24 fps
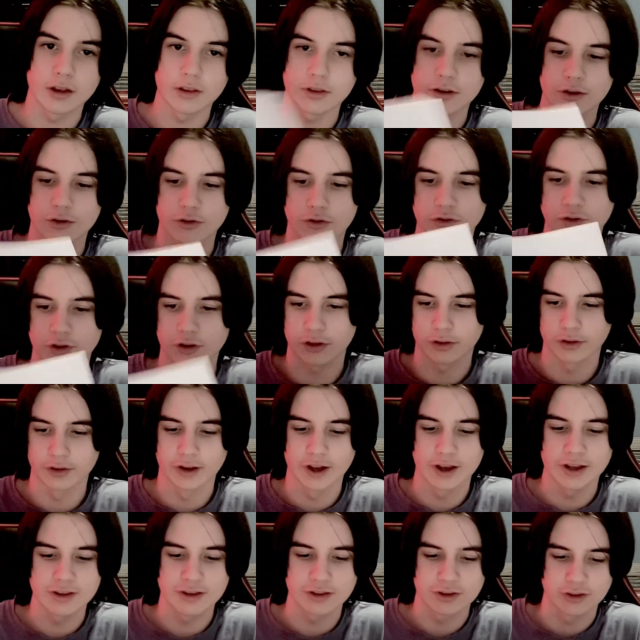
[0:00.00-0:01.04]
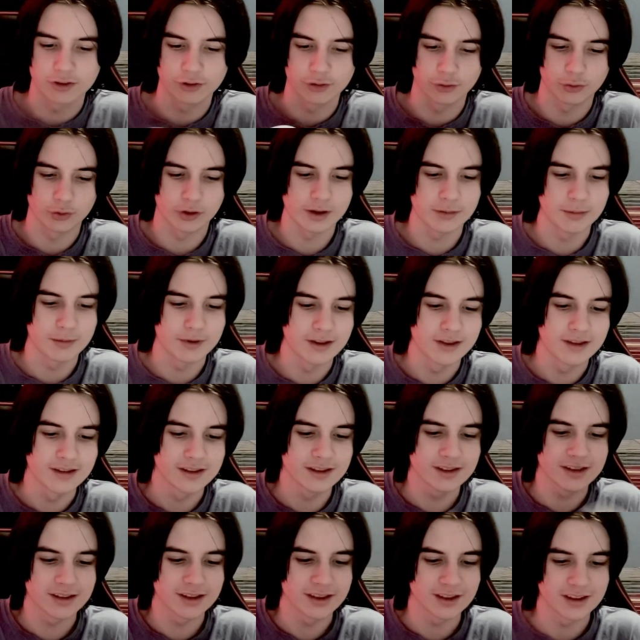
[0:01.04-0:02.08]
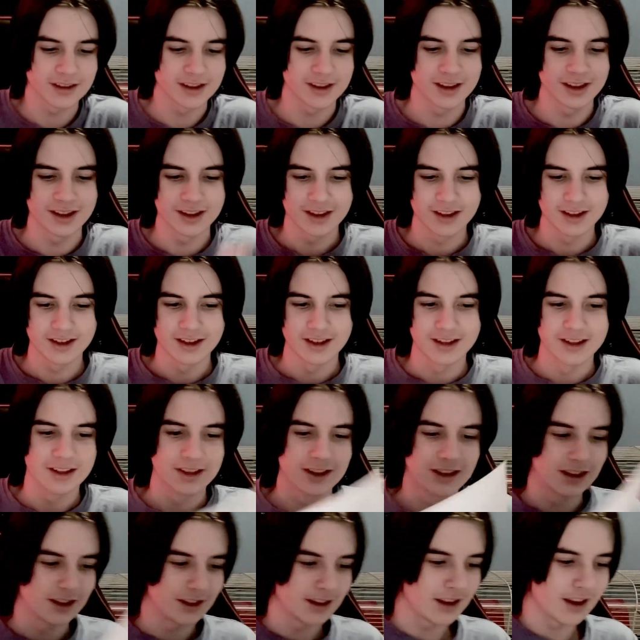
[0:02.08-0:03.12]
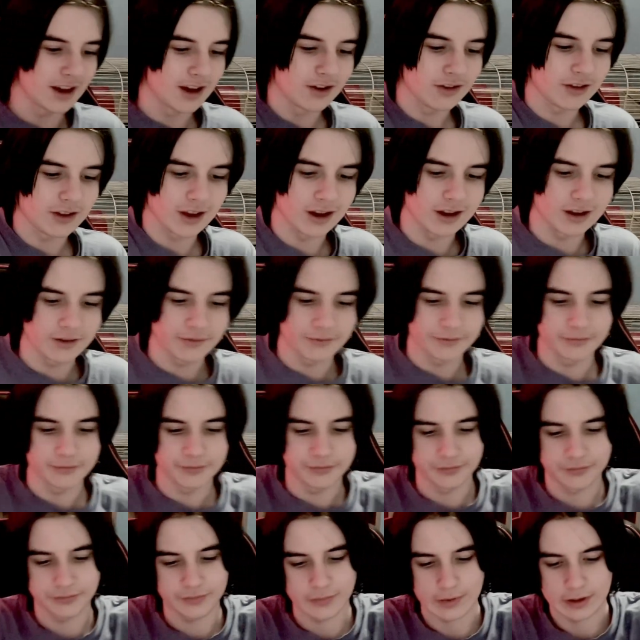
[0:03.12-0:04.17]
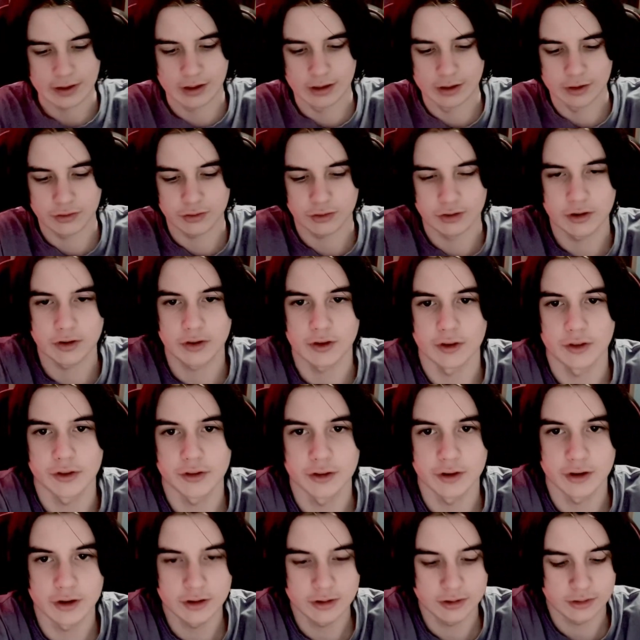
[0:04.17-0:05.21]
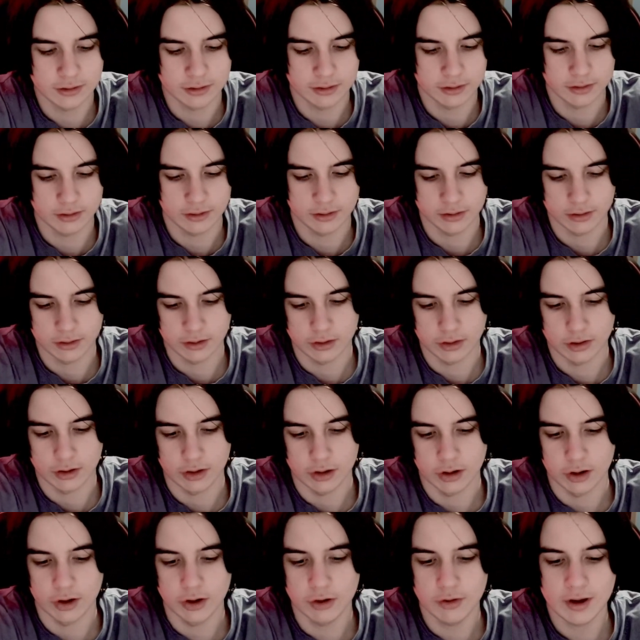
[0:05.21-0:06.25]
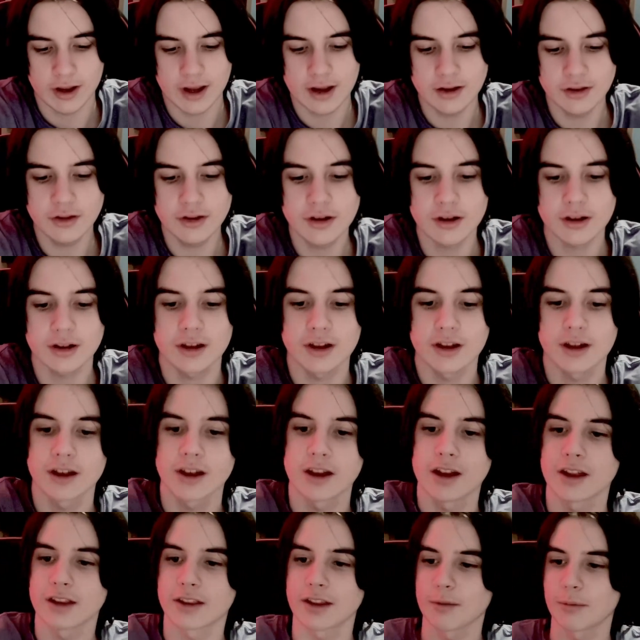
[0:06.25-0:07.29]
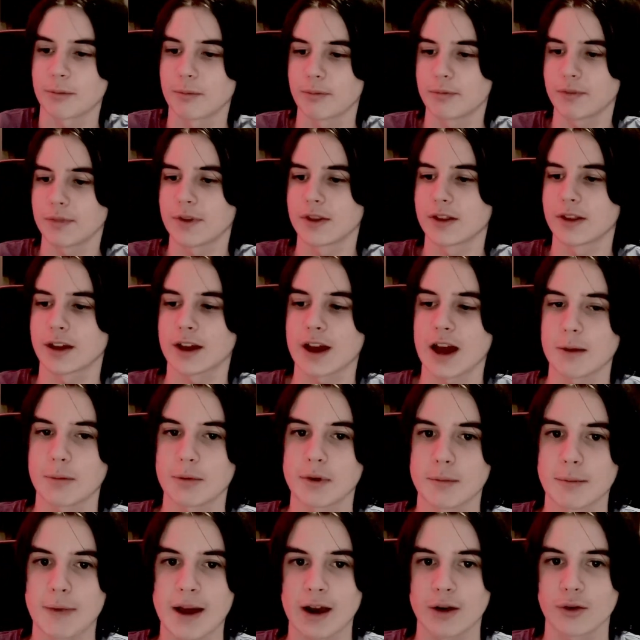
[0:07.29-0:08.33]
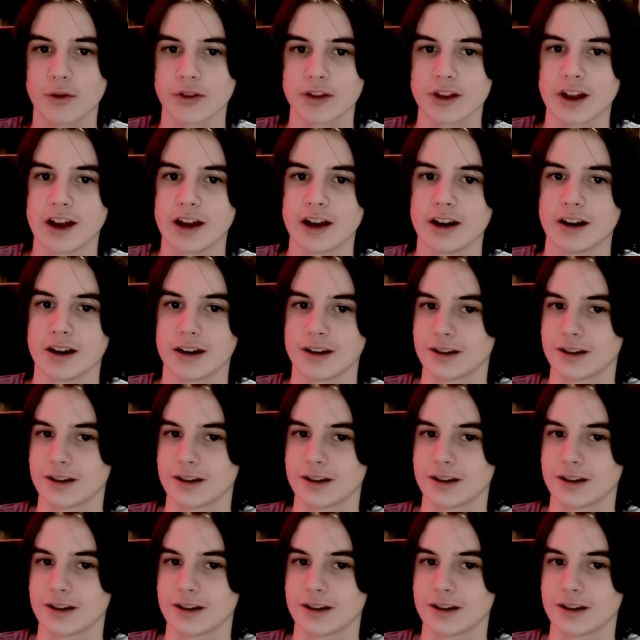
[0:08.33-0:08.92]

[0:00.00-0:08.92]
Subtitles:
Here's just a license agreement. Yeah, okay. Is there anything else in here? Oh, hey, look. It's a copy of macOS 9.